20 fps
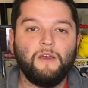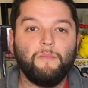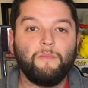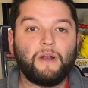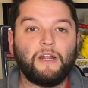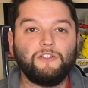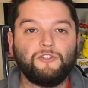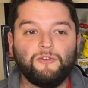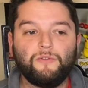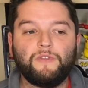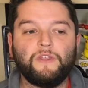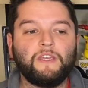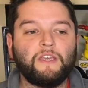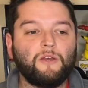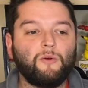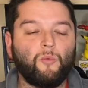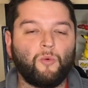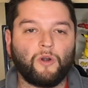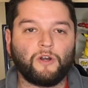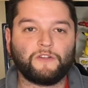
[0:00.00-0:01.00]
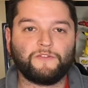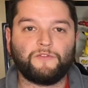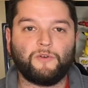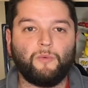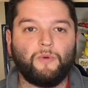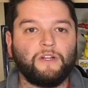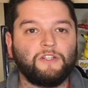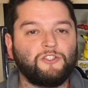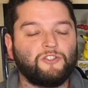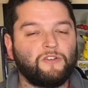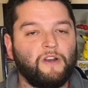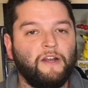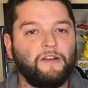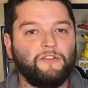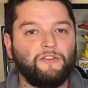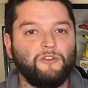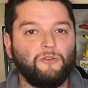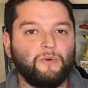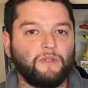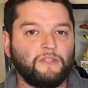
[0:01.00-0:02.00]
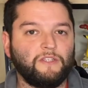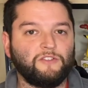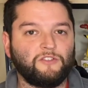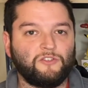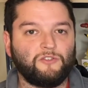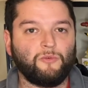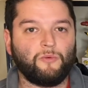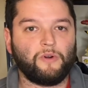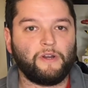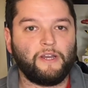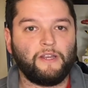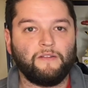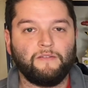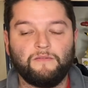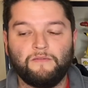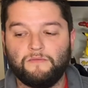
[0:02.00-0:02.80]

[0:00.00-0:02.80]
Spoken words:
but I do think it works for what it's trying to do with this story.